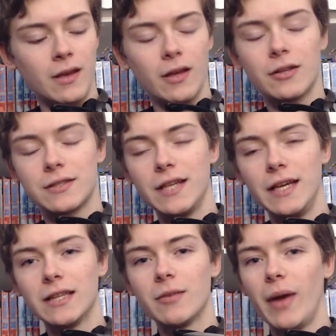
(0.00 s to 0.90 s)

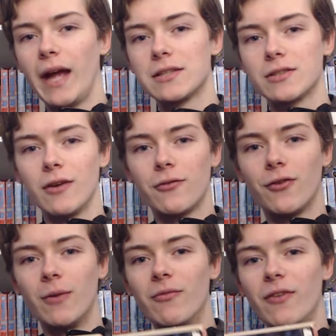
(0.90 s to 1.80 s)
Seeing the band start
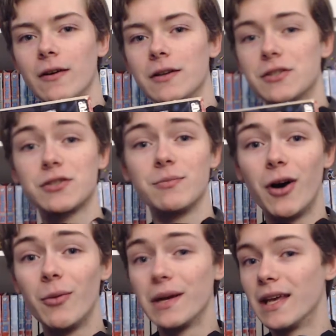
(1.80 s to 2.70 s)
from very
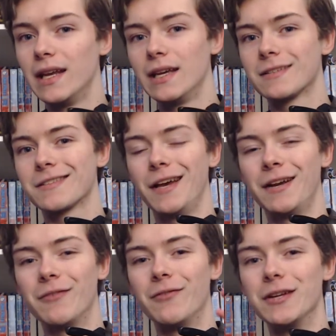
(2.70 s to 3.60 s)
small beginnings and
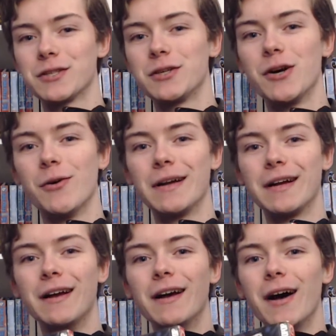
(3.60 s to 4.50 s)
eventually going
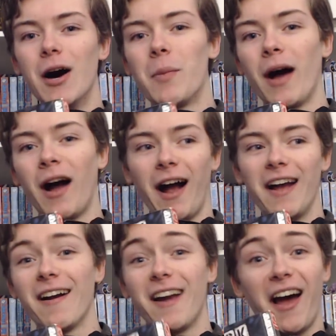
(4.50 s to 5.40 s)
up
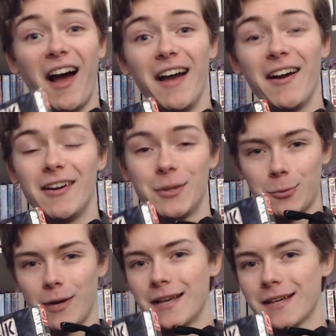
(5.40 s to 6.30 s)
higher and higher in the
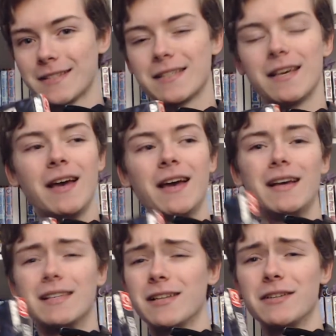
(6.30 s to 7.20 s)
ranks
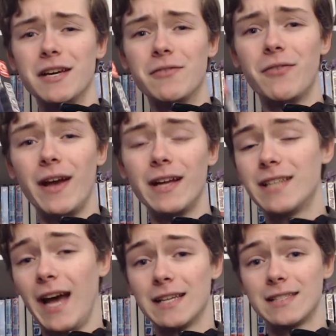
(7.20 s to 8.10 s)
is such a
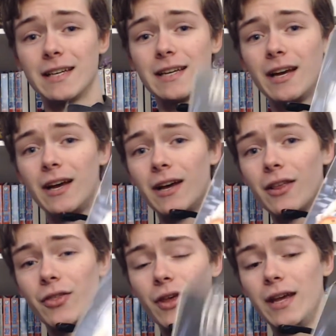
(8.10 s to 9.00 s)
fantastic
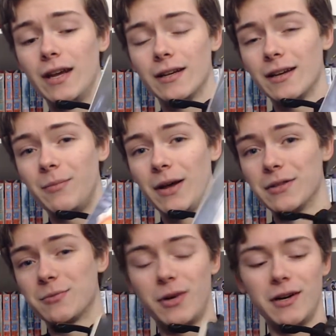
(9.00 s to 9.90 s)
thing about
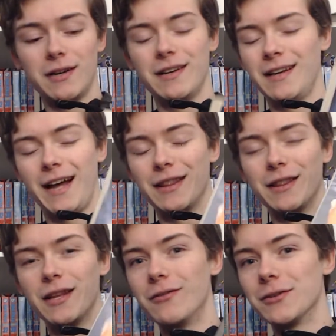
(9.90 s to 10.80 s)
this manga, and I
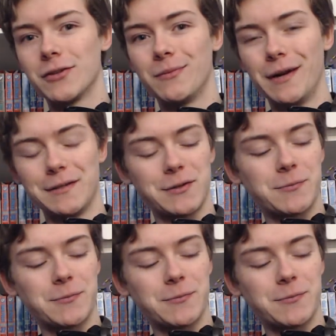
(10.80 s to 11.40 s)
love it so much.